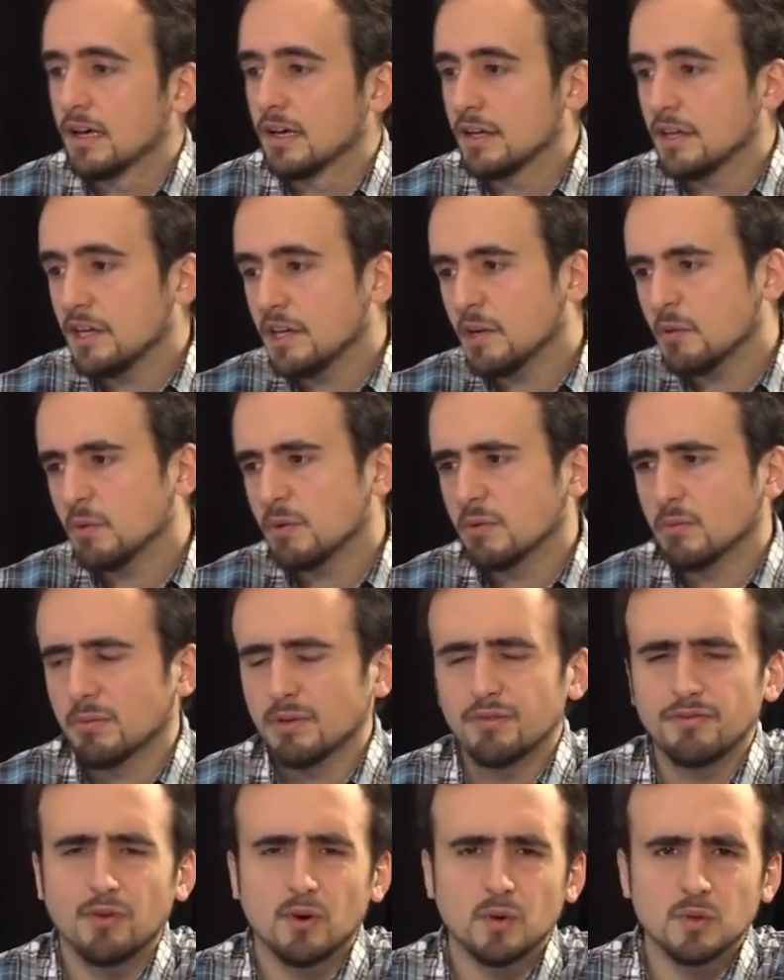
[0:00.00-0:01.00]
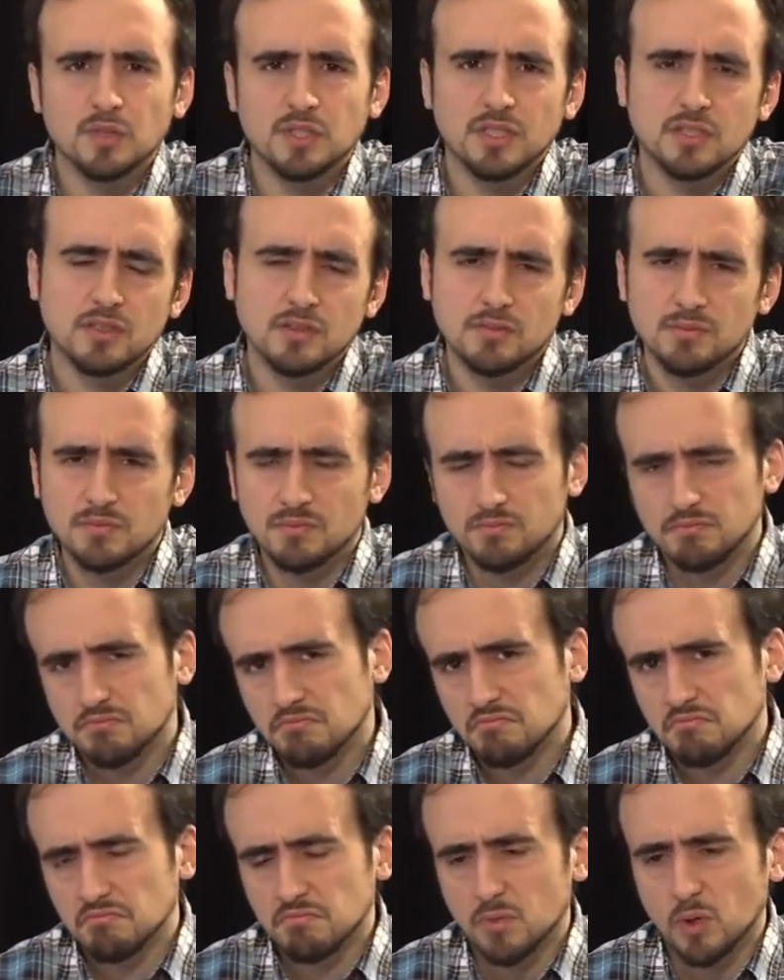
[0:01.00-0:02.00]
Here we will be focusing on
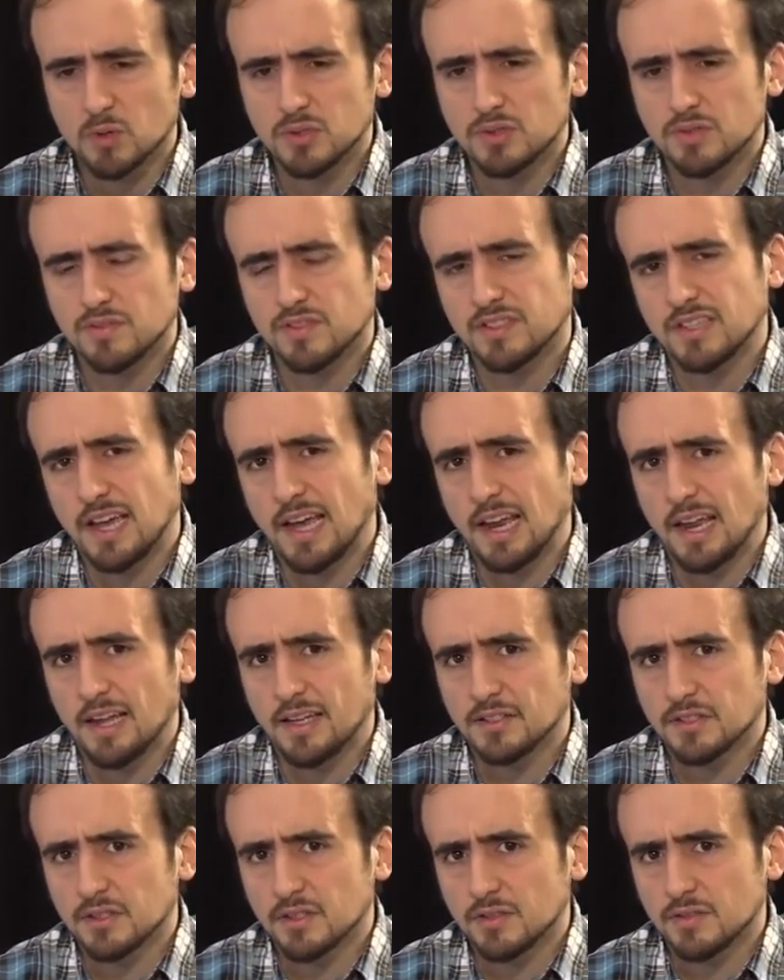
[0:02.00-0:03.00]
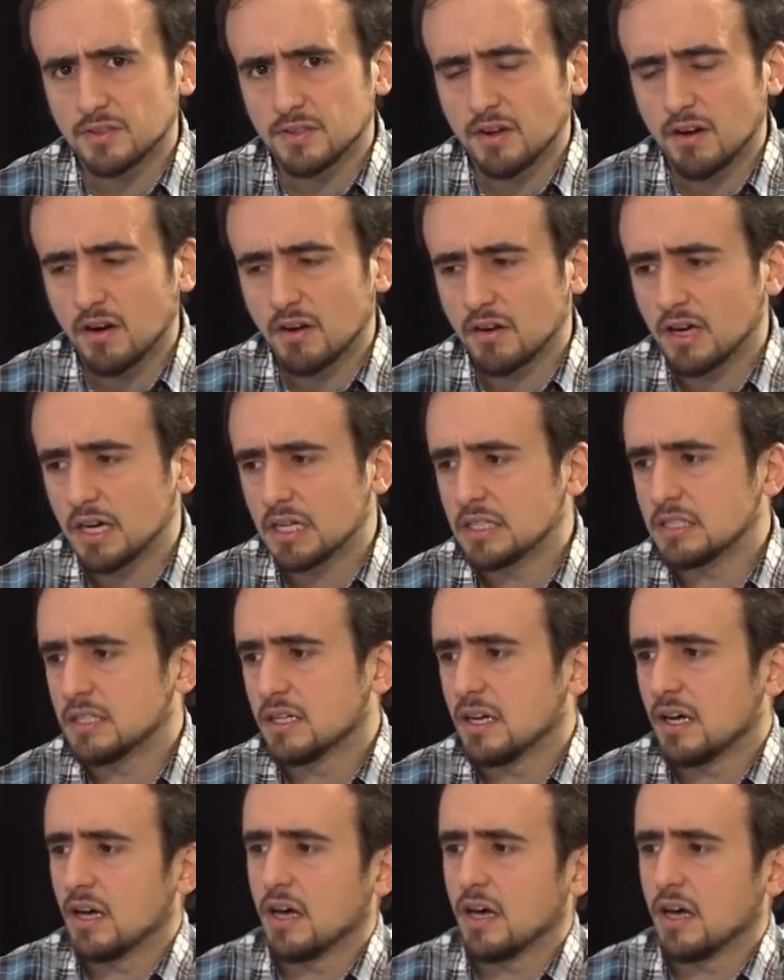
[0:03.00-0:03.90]
most of the sidelines of the Caro Kann.